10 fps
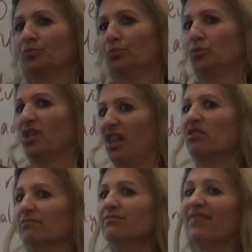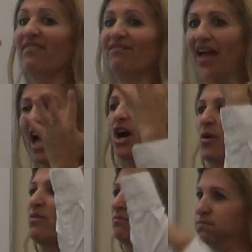that they need to
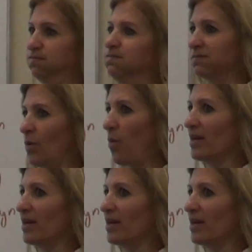evacuate if